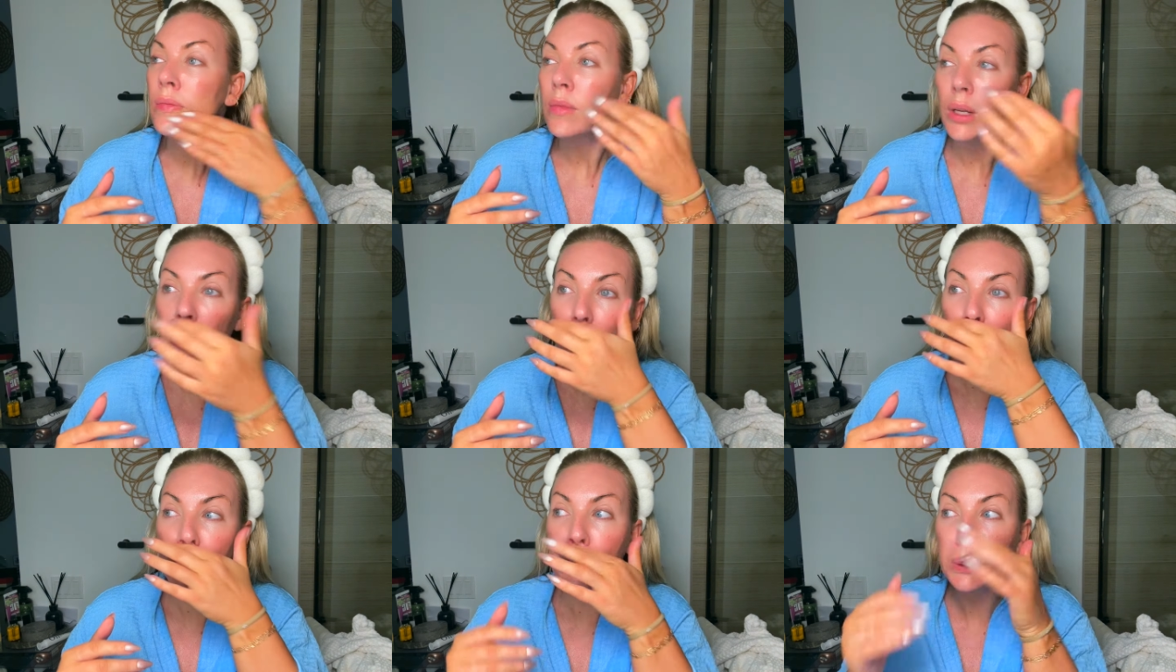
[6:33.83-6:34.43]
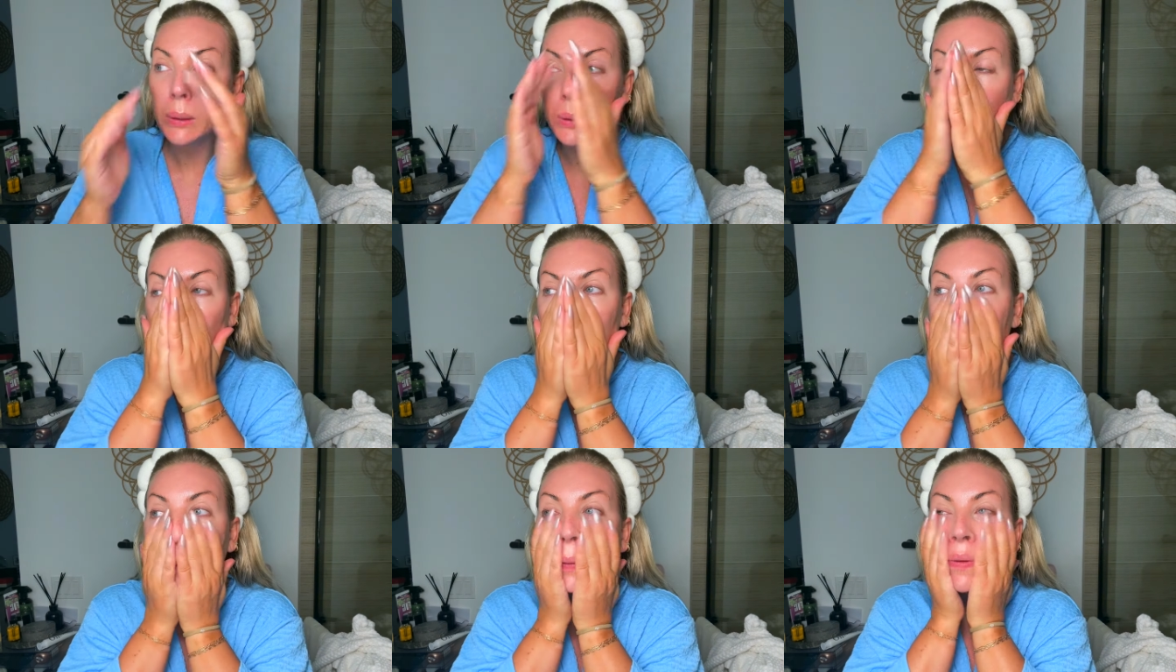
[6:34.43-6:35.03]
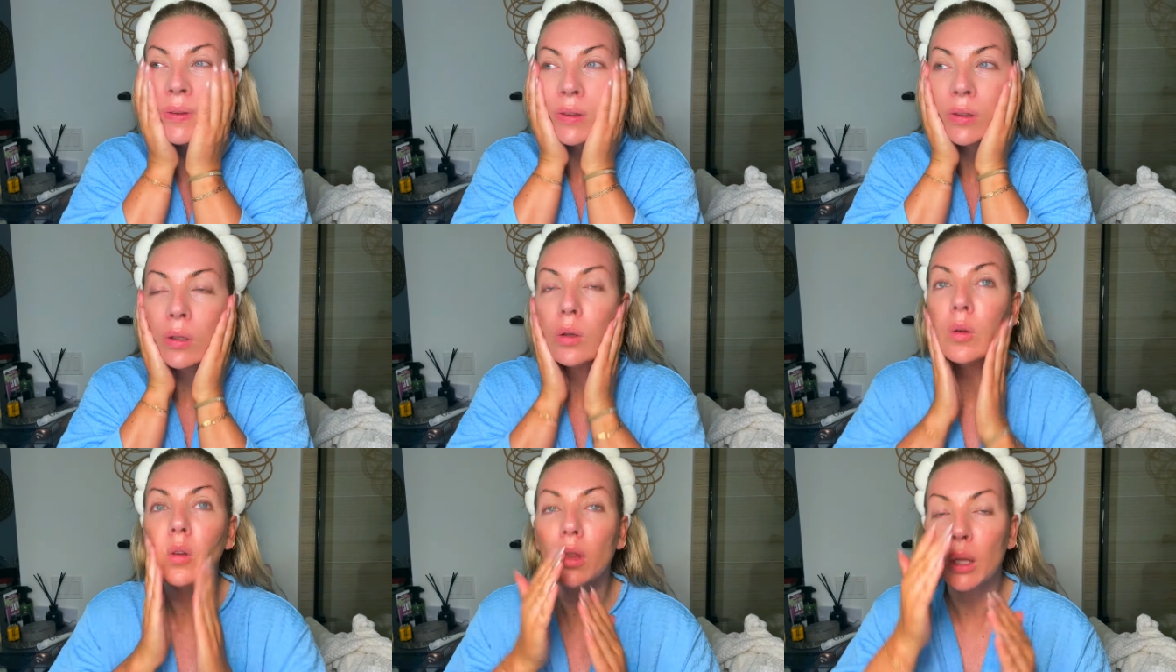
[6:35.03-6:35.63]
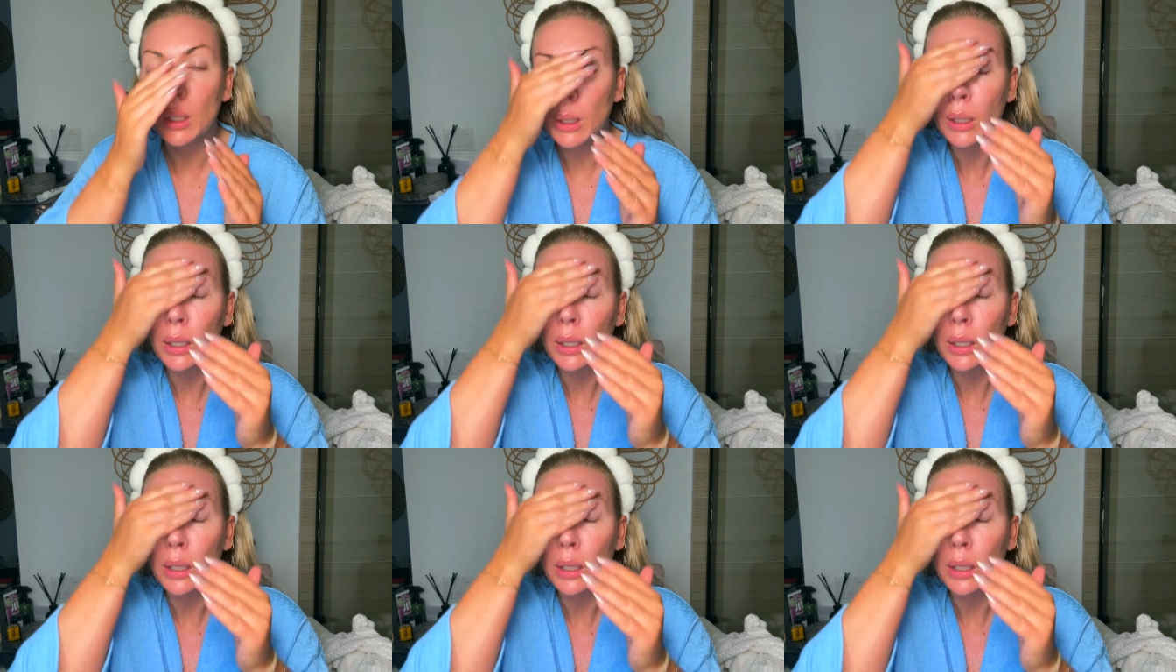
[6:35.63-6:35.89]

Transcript: It's just such a soothing,